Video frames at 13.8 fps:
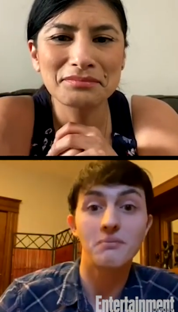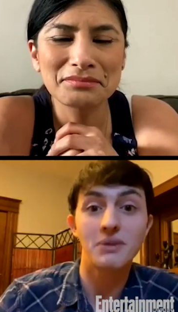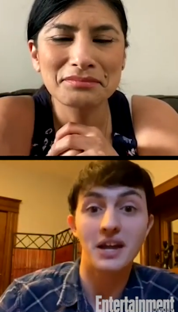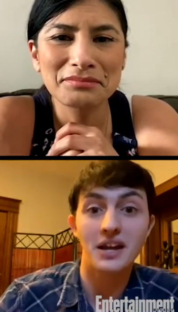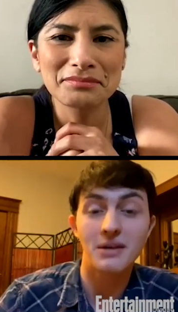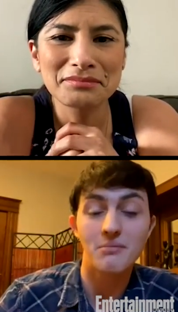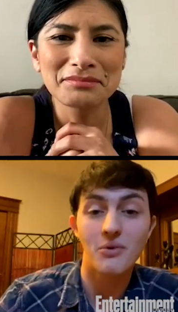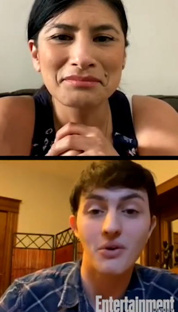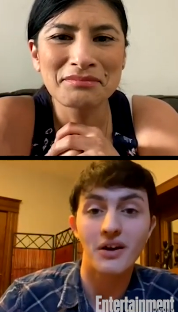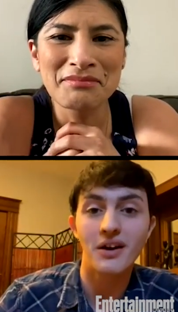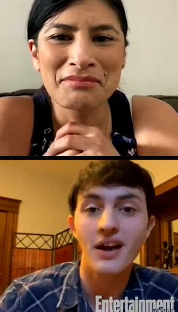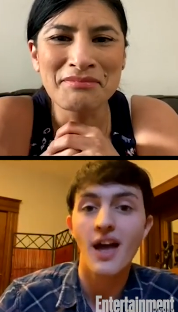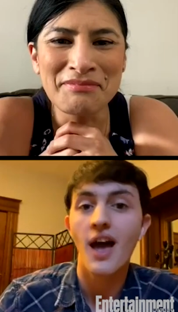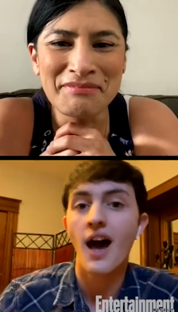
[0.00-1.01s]
Speaker 1: for me
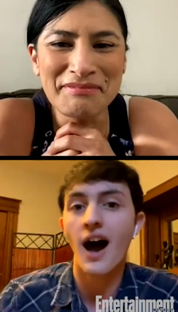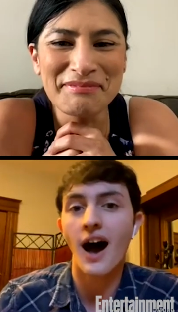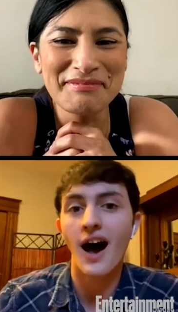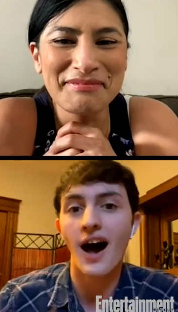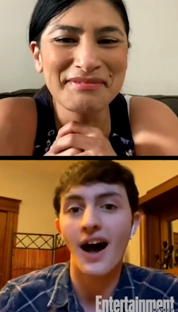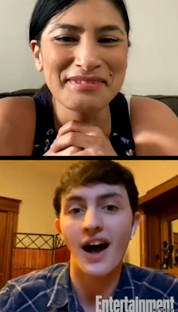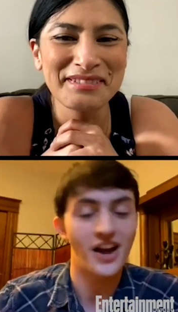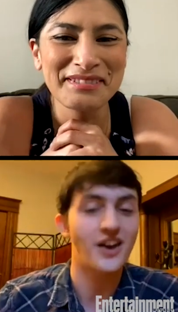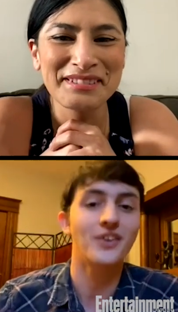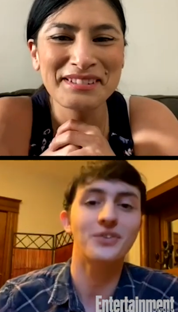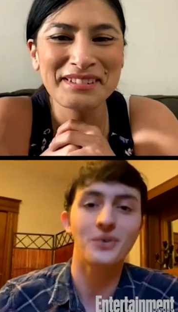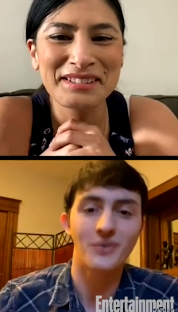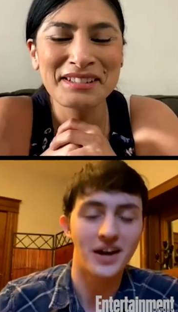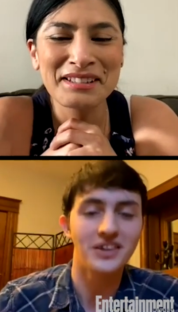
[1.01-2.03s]
anymore. I
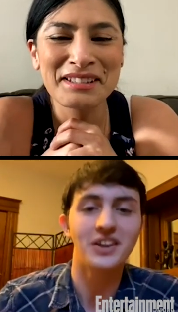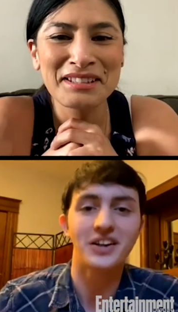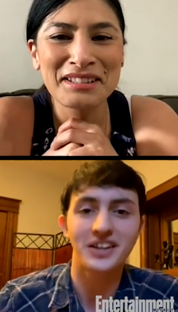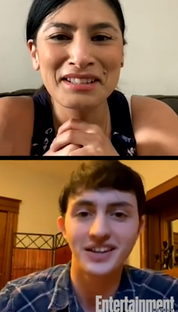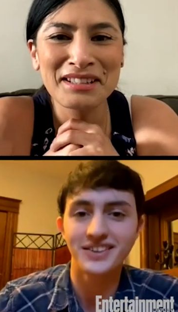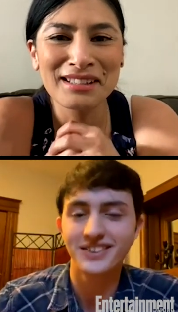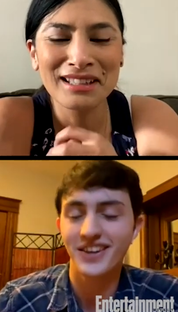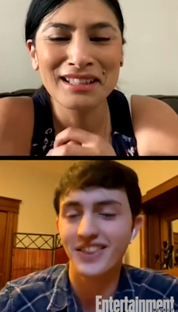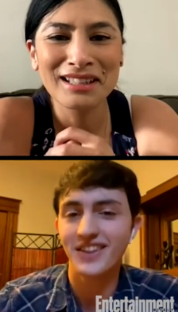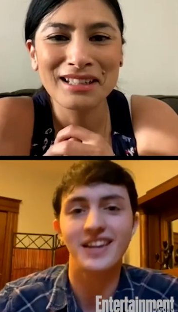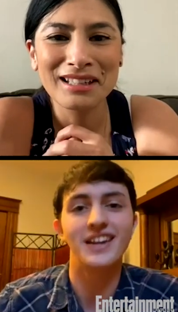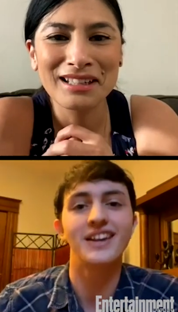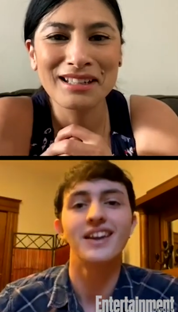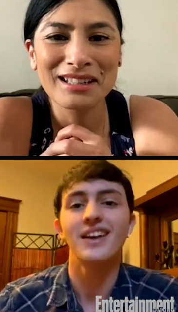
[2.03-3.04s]
also want to look into
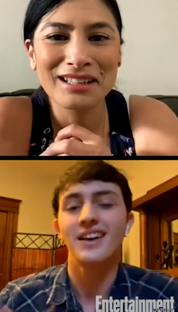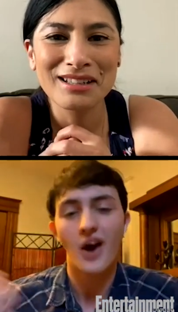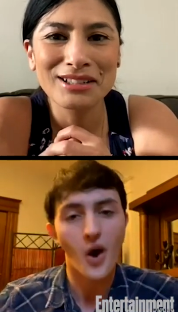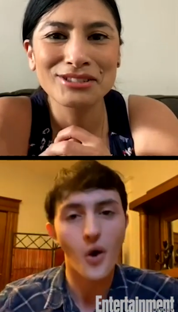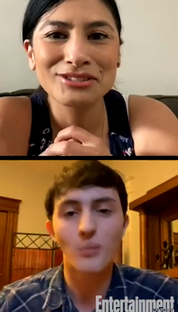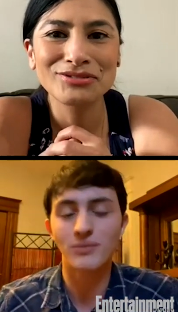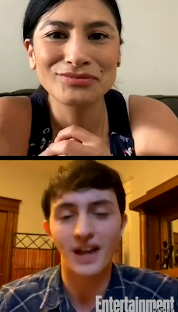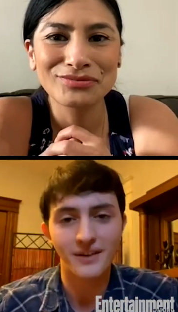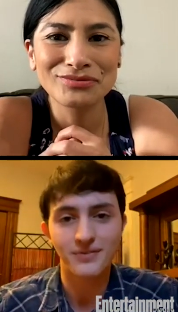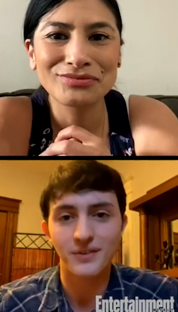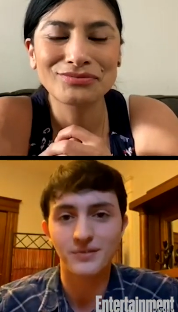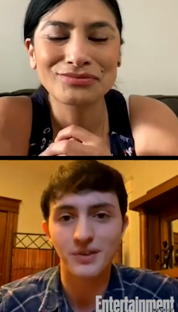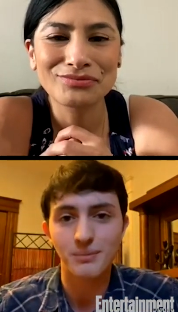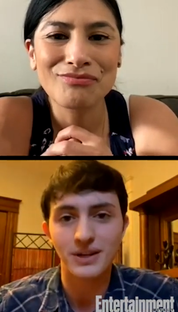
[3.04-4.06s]
the home life
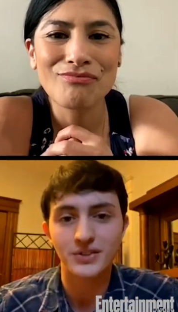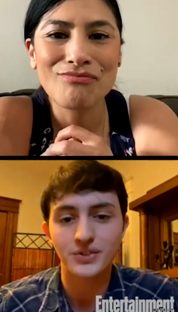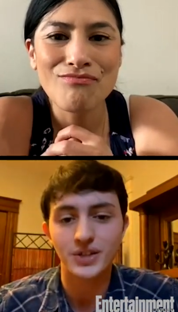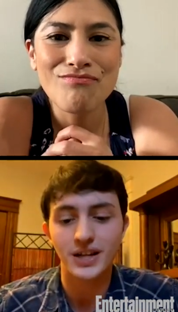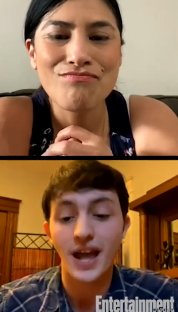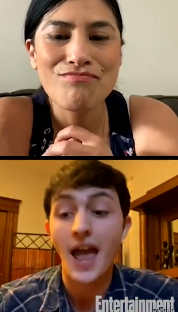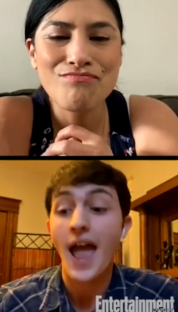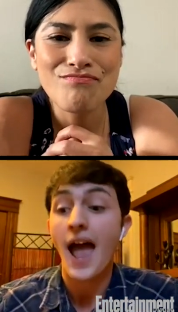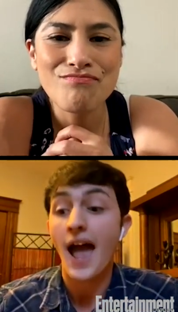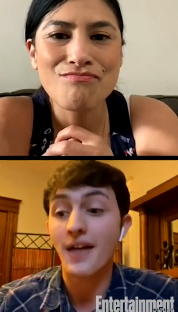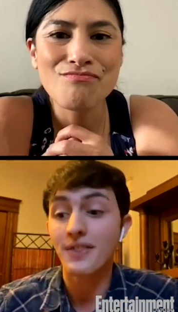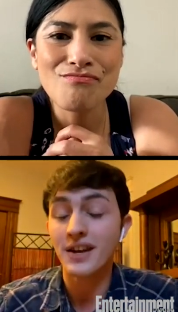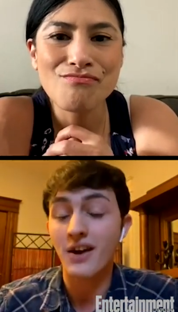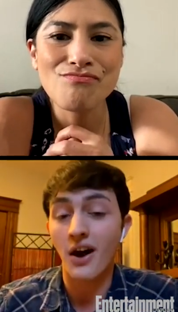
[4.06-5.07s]
of Demetri.
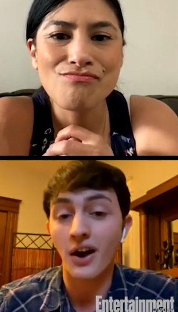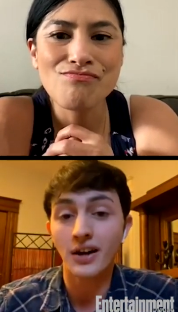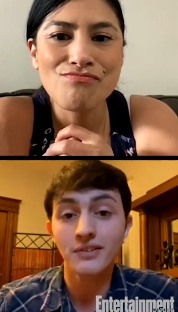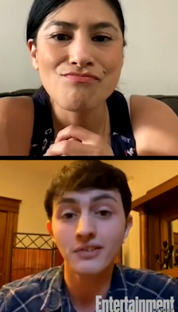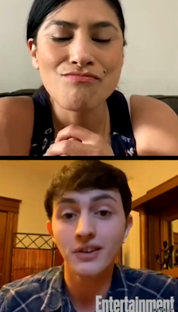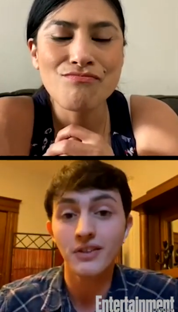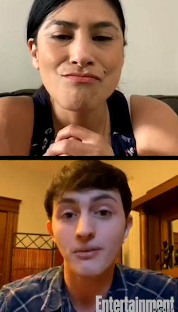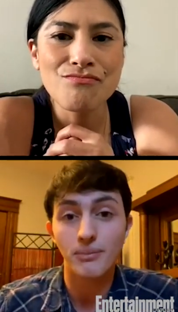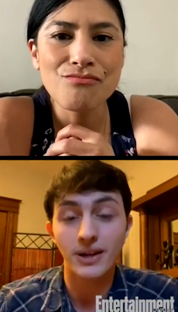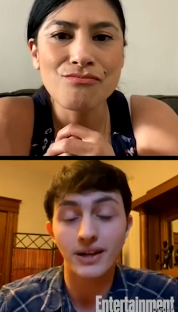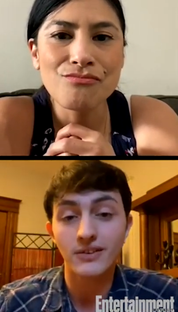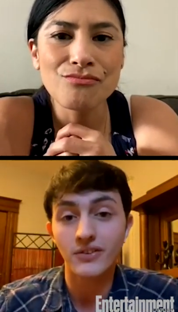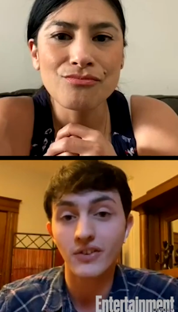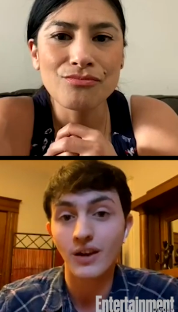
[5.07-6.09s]
And then honestly, the
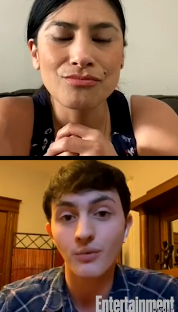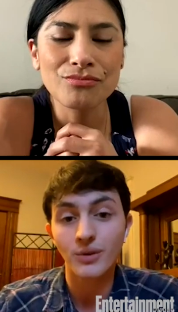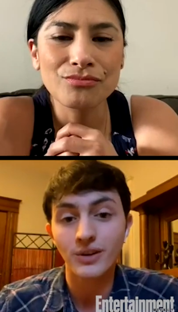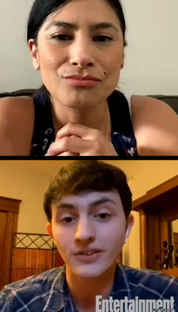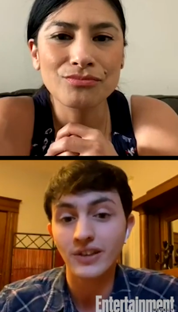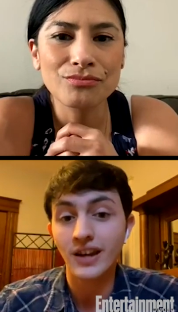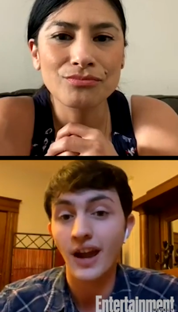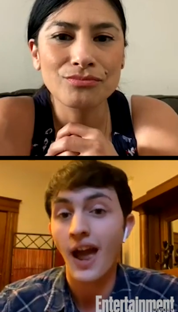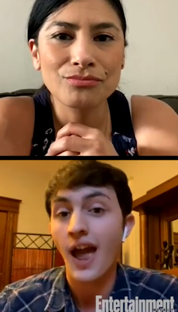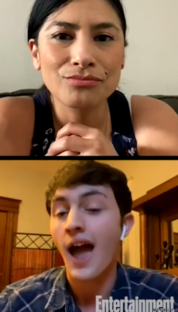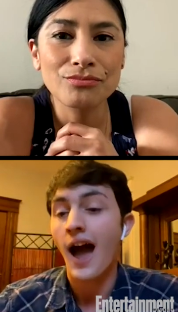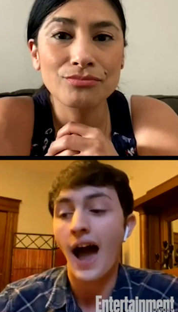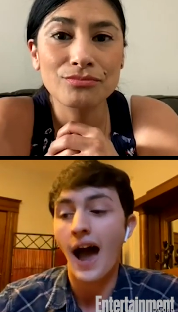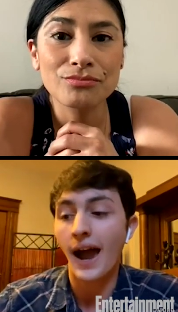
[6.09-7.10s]
biggest thing I want to see,
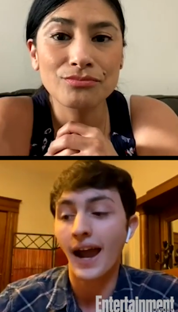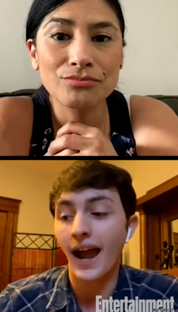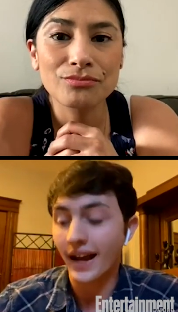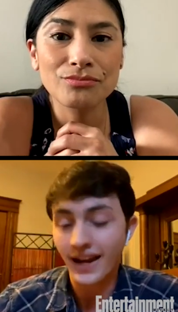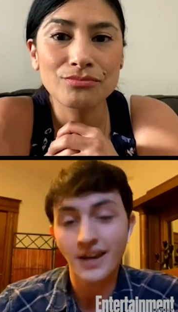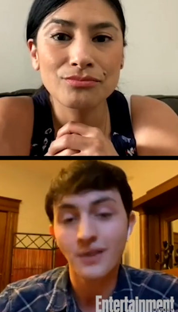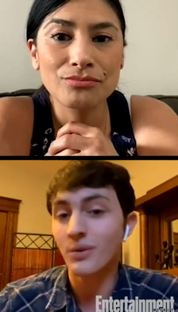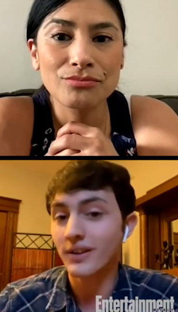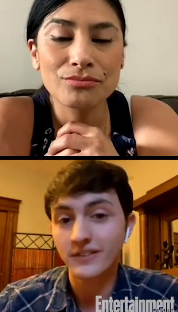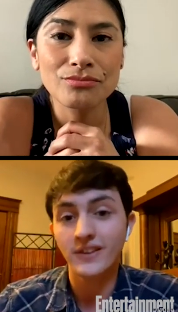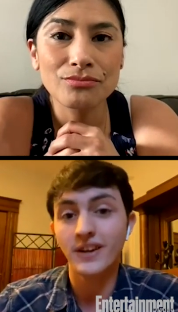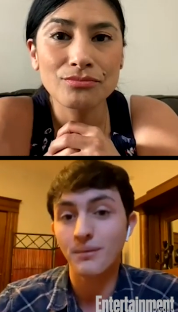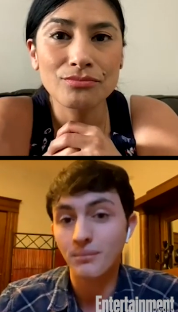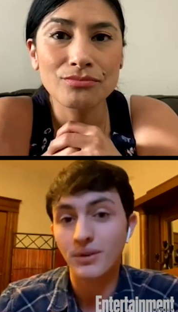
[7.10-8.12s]
I kind of want to
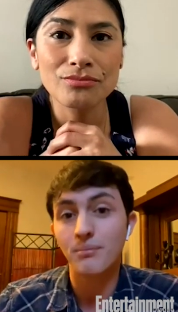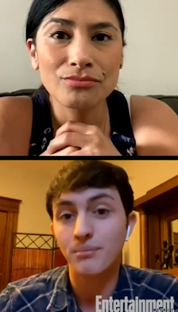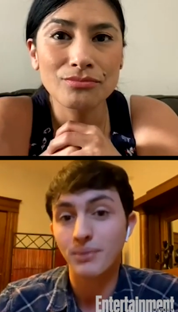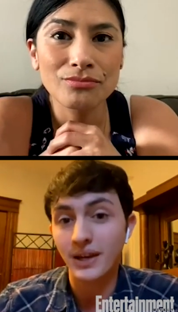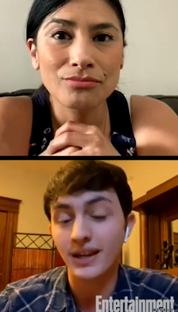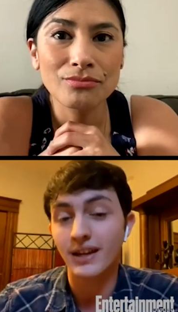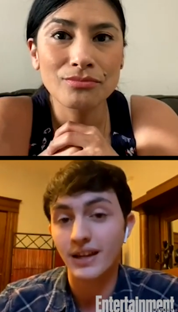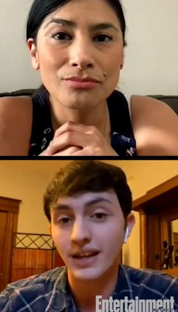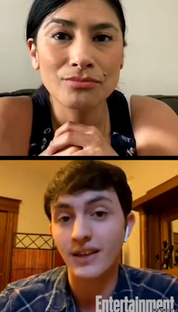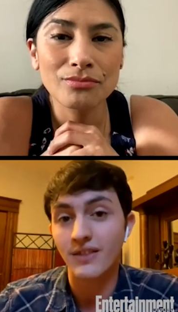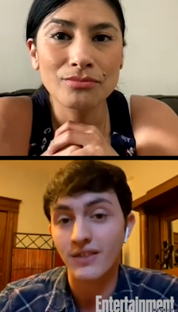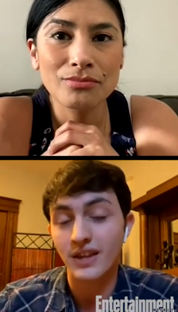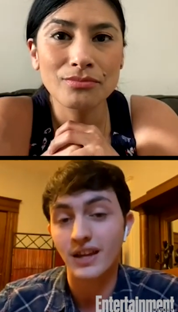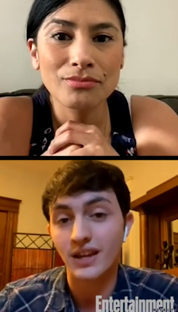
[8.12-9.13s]
see him compete
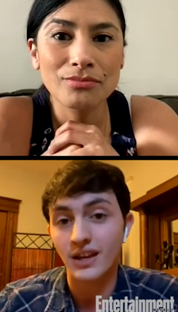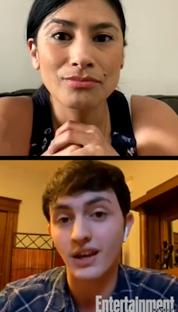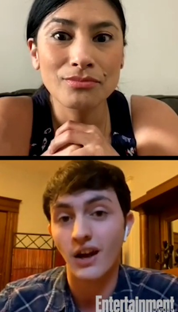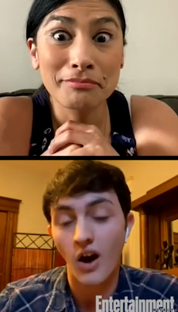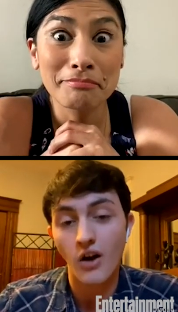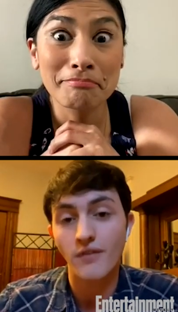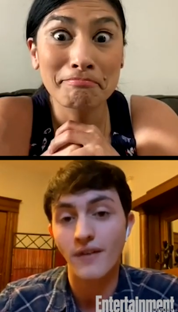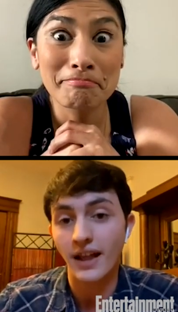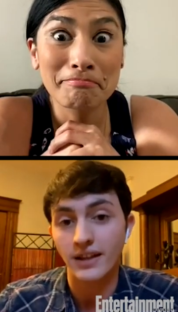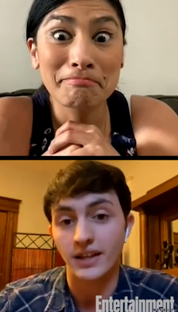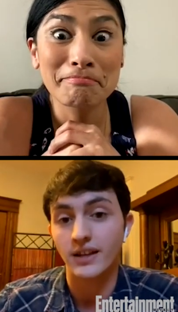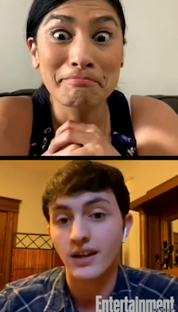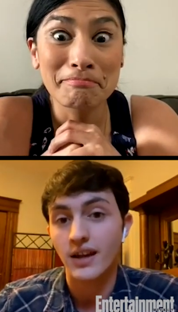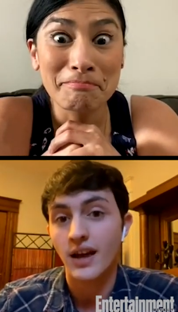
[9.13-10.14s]
in the All
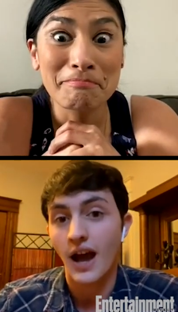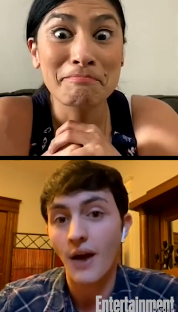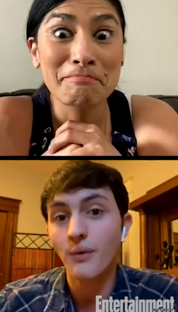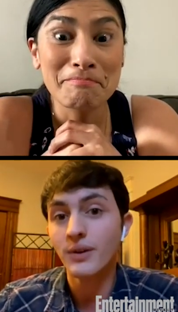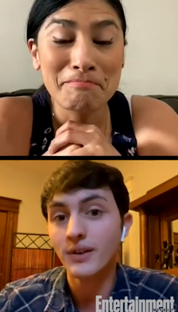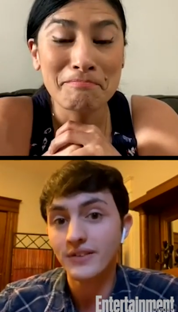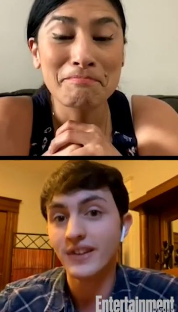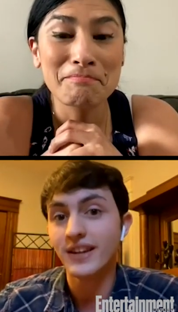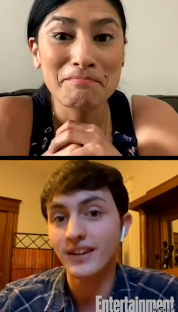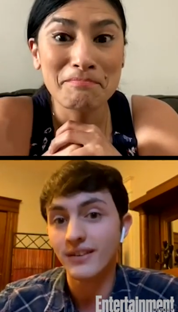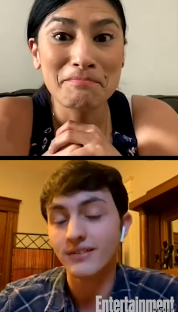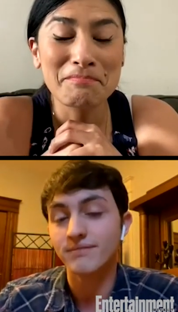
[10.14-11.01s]
Valley. I want to see